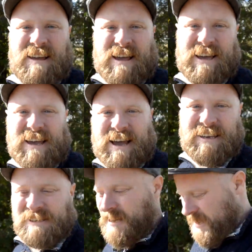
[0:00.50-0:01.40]
Hey
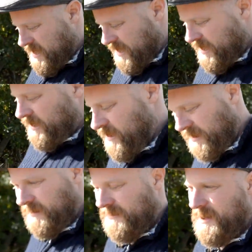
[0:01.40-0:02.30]
guys,
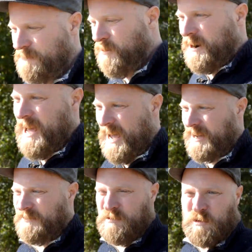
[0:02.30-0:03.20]
I've had one
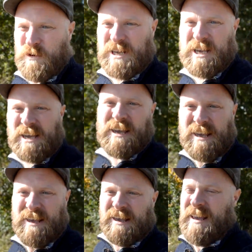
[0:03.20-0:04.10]
heck of a week,
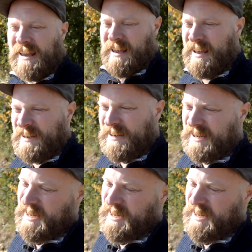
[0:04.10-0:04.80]
and